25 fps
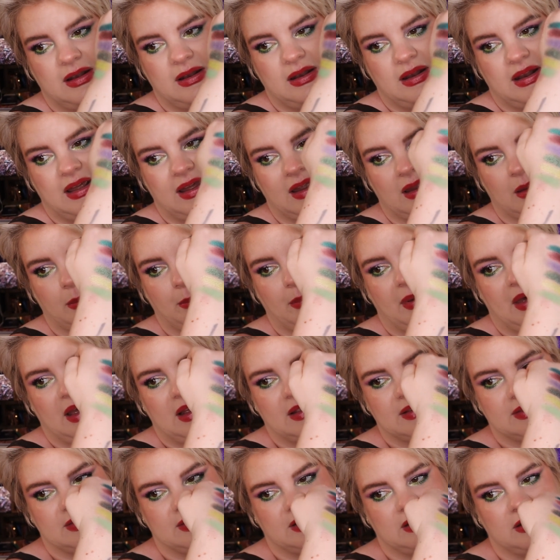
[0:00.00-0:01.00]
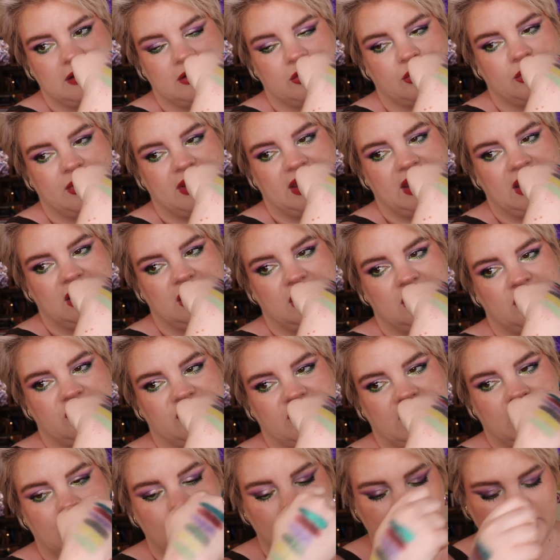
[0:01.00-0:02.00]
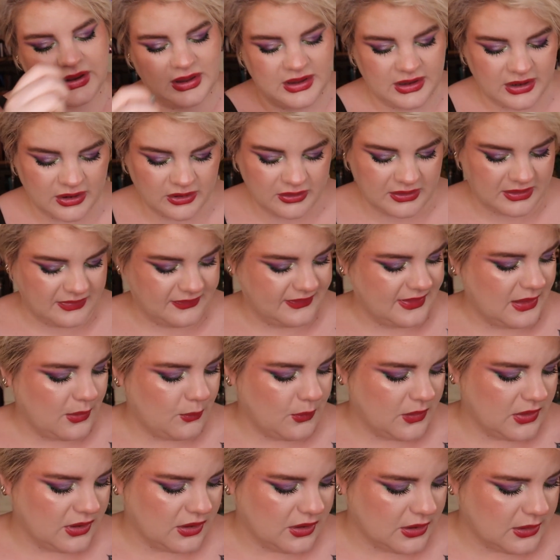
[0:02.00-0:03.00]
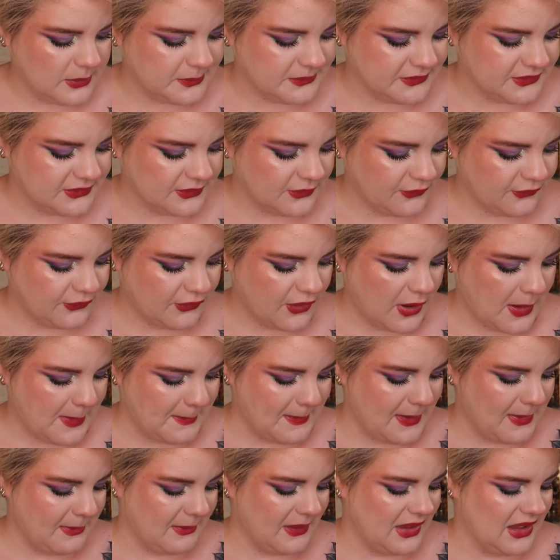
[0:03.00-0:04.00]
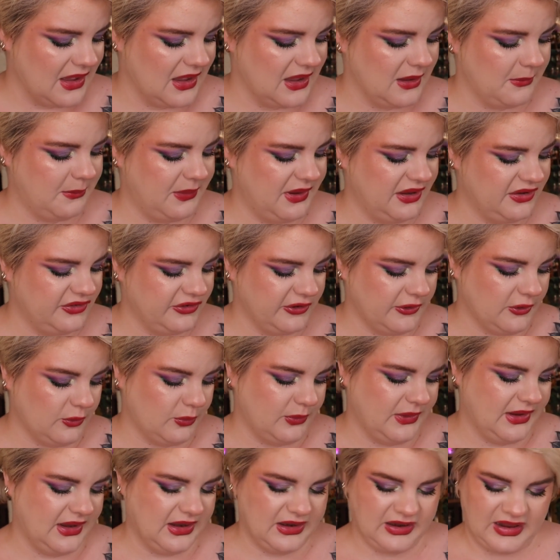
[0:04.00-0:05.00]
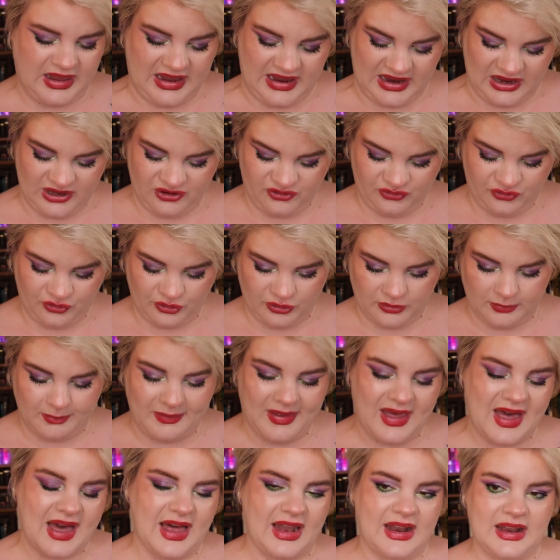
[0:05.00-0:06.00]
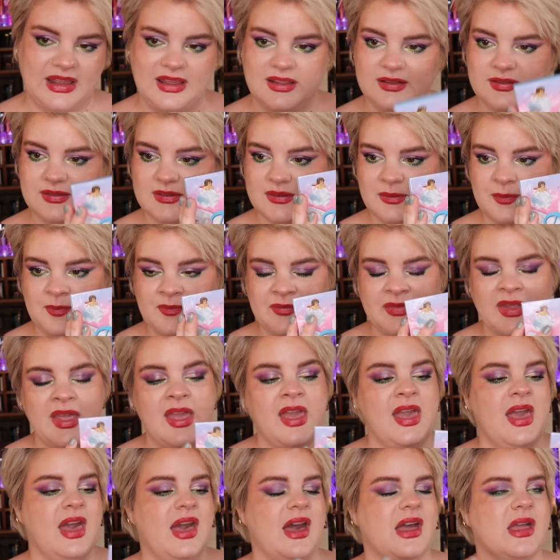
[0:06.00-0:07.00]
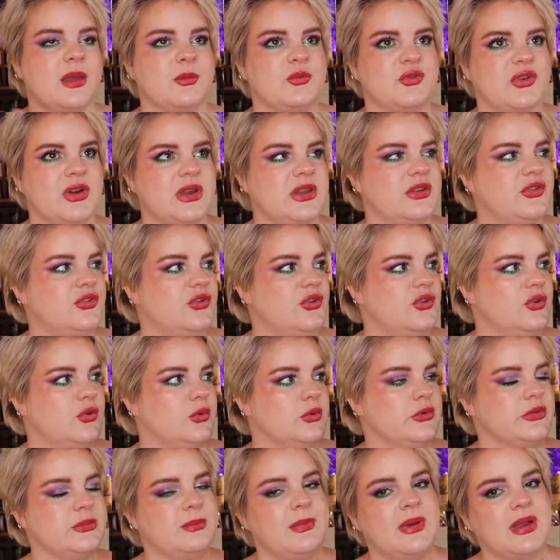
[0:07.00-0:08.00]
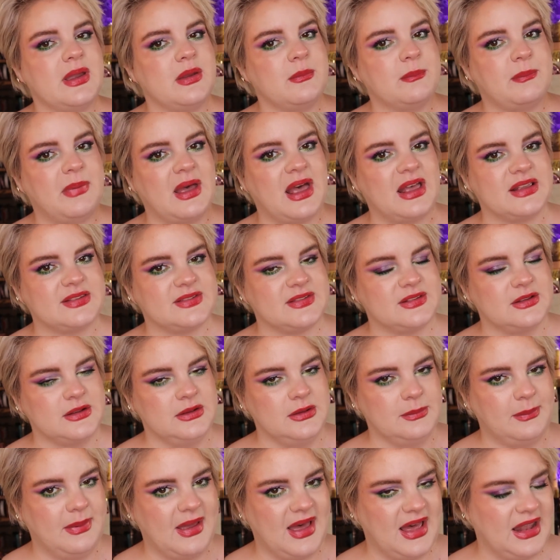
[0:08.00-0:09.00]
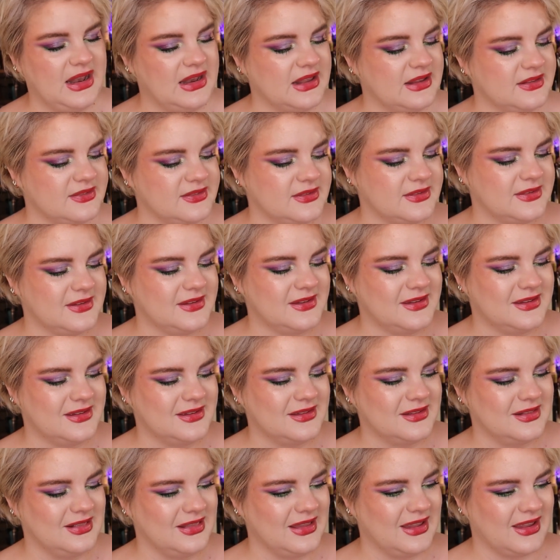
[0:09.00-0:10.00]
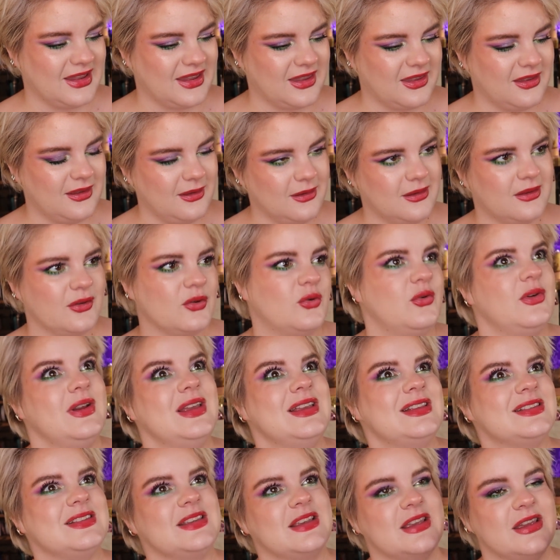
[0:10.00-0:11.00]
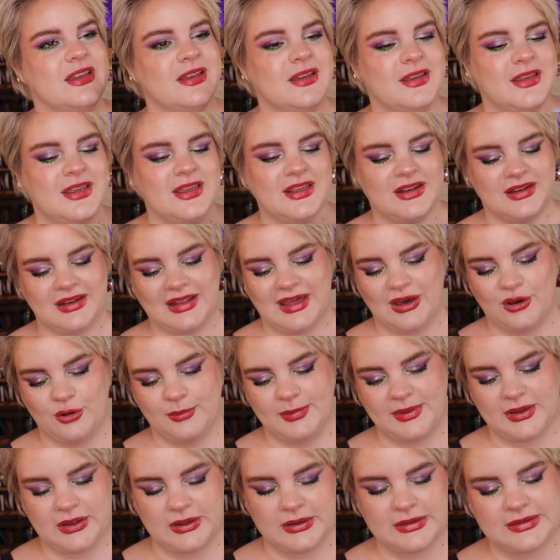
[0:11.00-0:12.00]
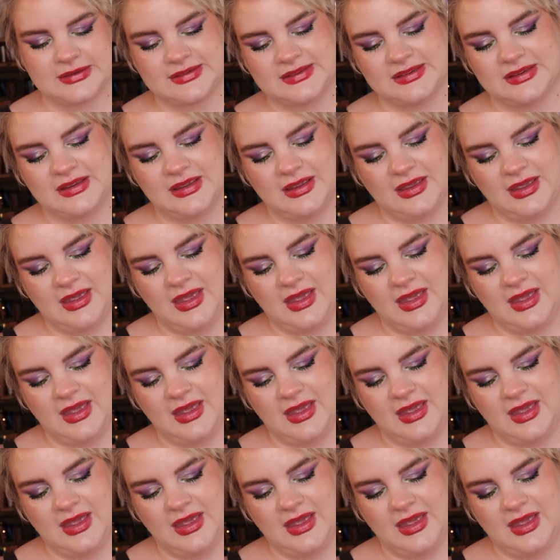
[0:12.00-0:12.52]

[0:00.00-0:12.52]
like pastel green down here, and that one comes from my Peachy Queen Angel palette. I am trying to use my pastel palettes like crazy now, because